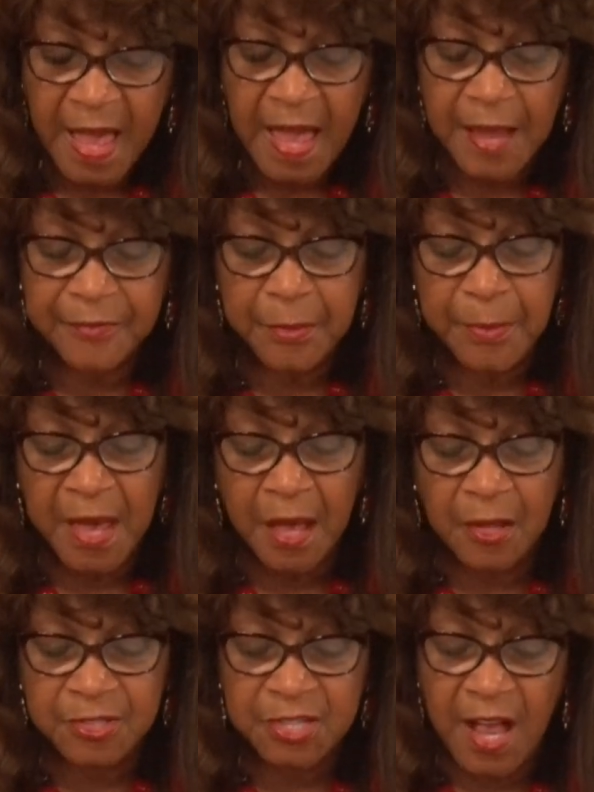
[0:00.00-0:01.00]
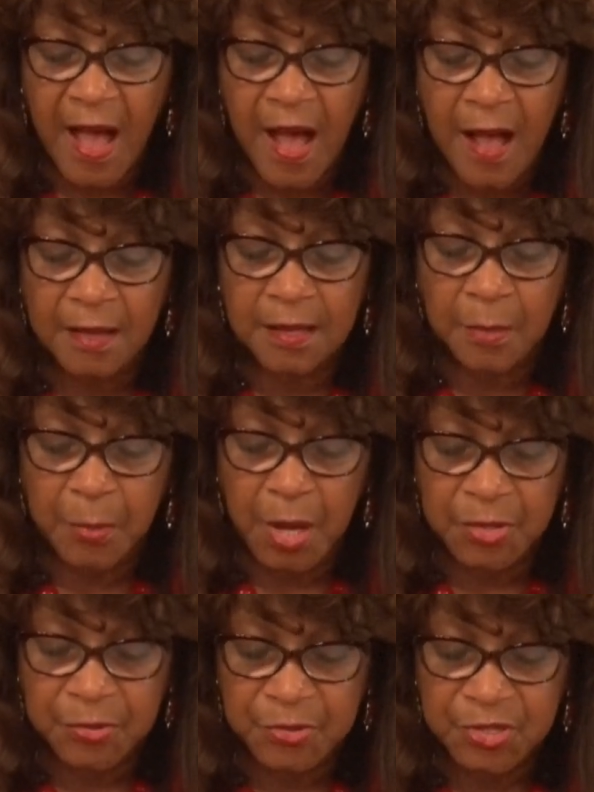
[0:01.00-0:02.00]
Every male child
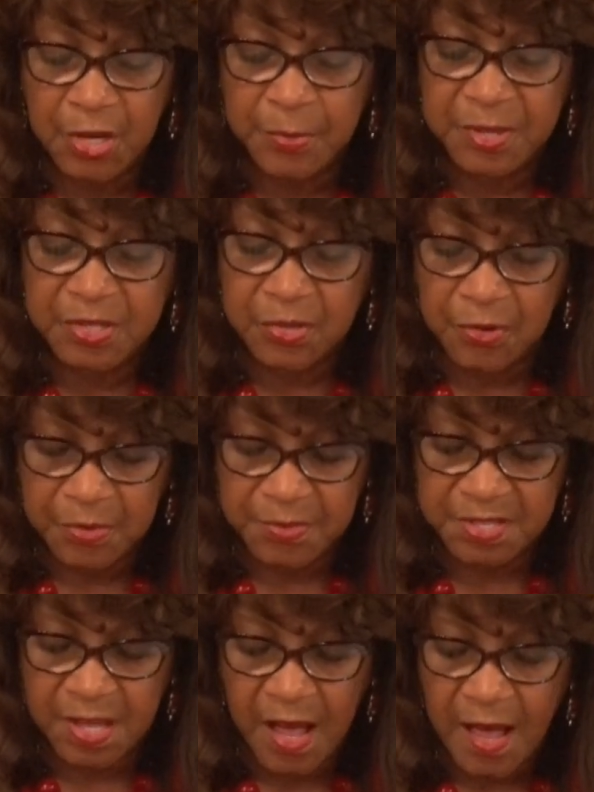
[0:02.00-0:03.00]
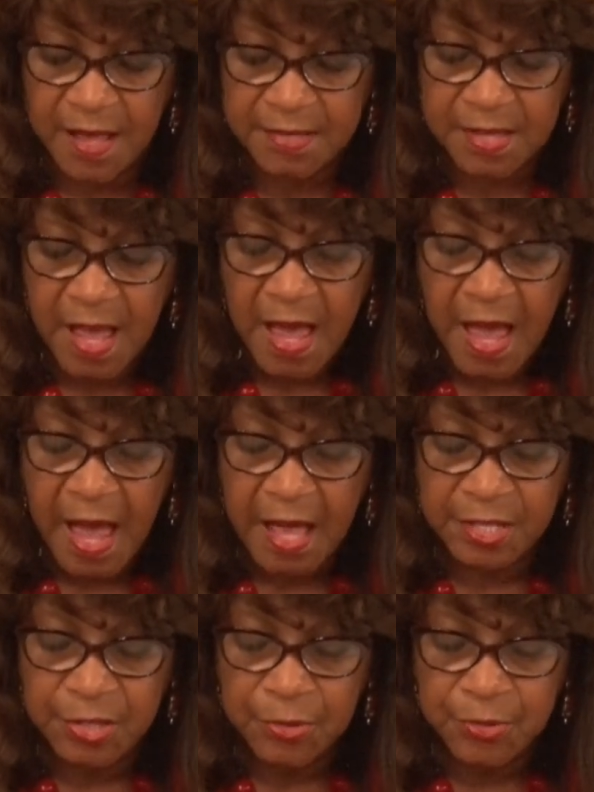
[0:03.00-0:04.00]
among you shall be circumcised,
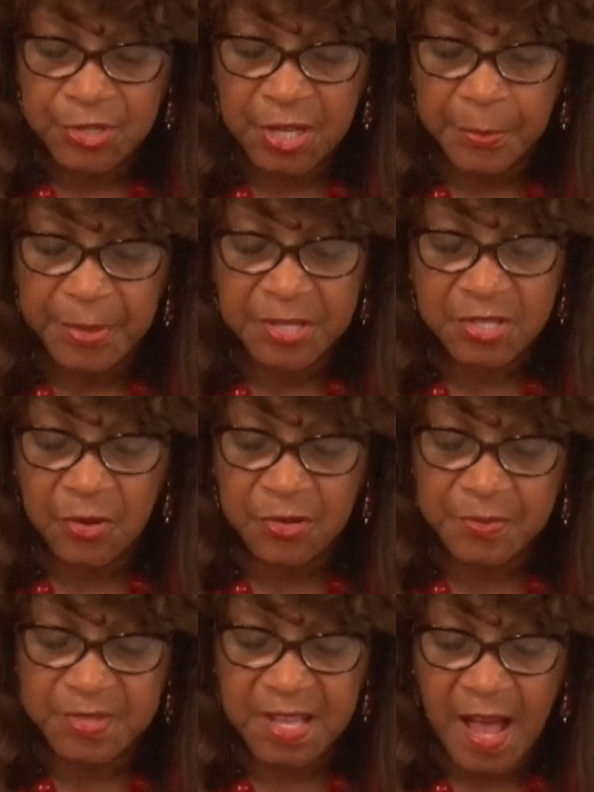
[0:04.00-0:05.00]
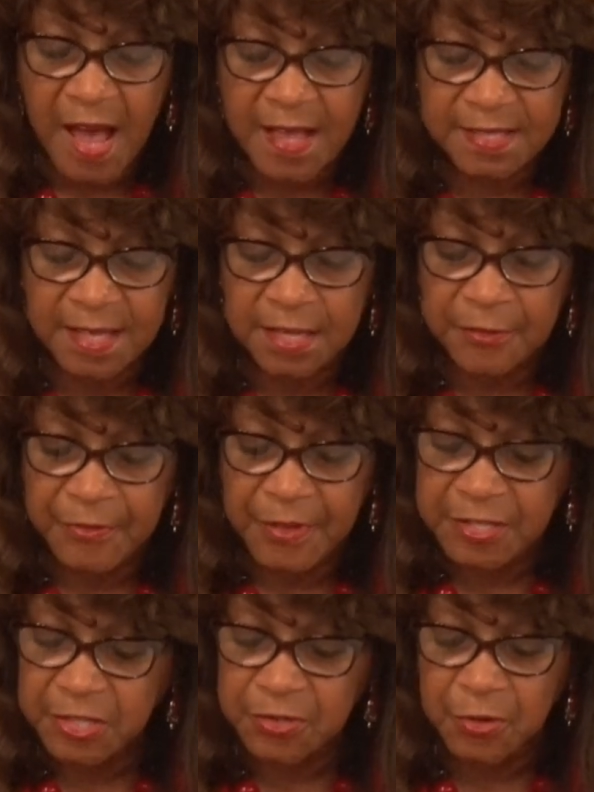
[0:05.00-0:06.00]
and you shall be circumcised in the
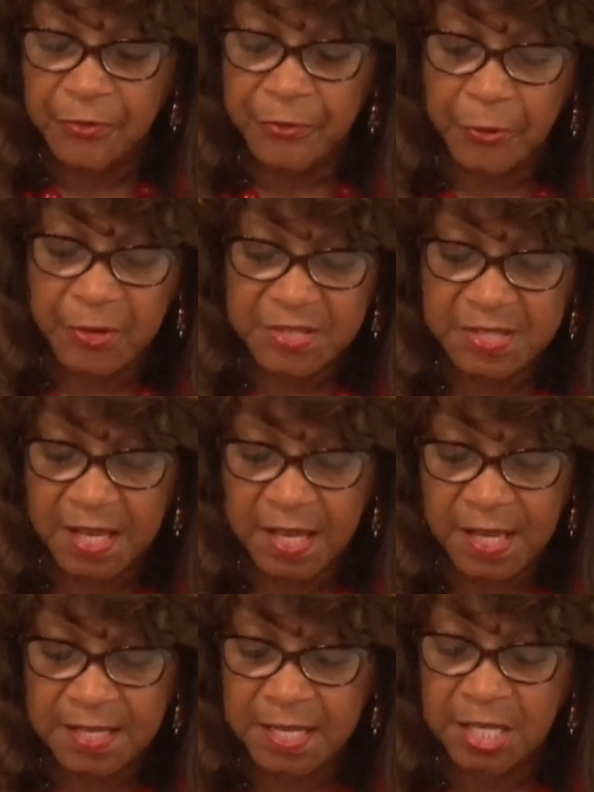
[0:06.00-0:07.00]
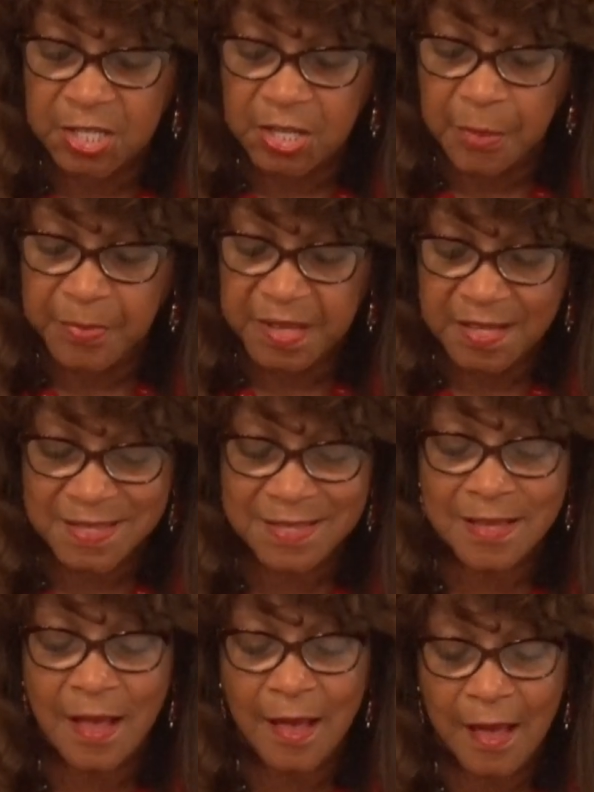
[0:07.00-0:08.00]
flesh of your foreskin, and it shall be a
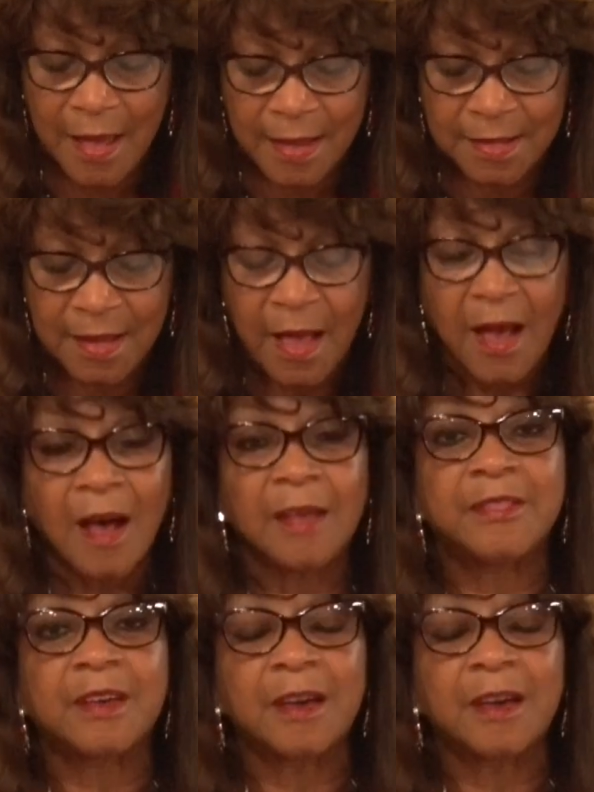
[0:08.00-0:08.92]
sign of the